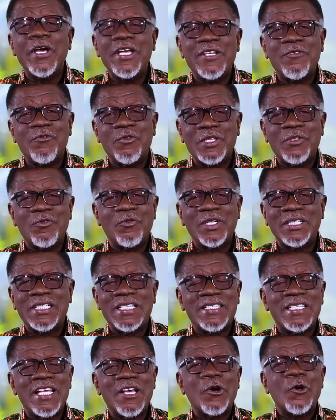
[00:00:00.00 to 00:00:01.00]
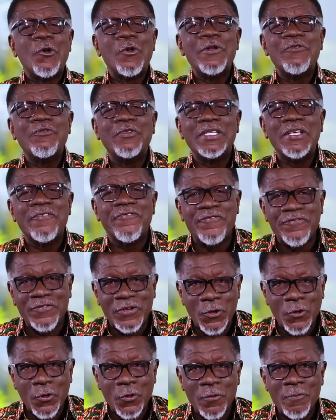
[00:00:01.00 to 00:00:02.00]
going with what they say, going with the
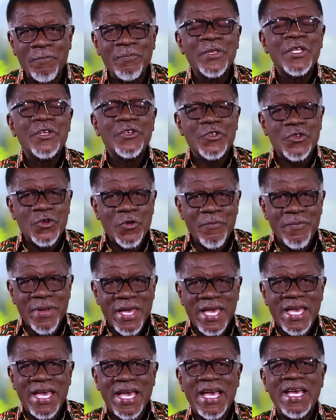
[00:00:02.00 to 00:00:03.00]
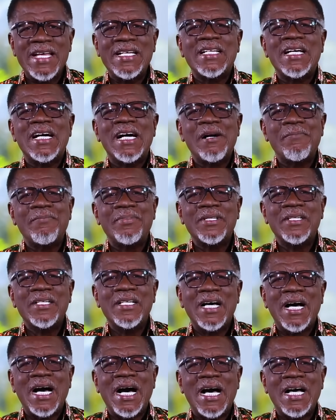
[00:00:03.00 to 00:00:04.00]
flow, you may end up
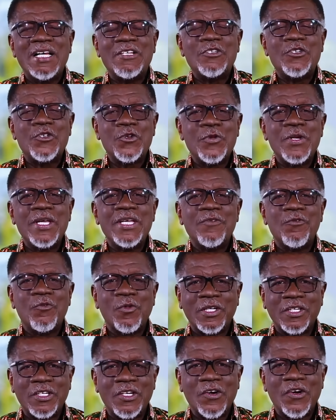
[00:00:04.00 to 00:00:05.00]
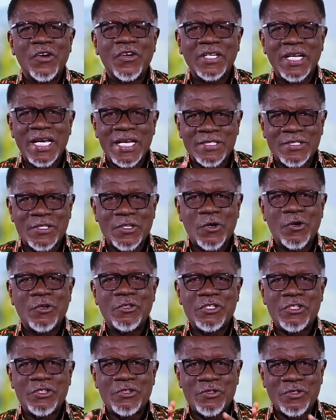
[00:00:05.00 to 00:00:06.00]
doing what God has
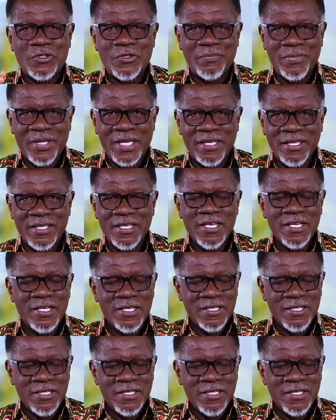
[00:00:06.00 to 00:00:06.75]
called you to be.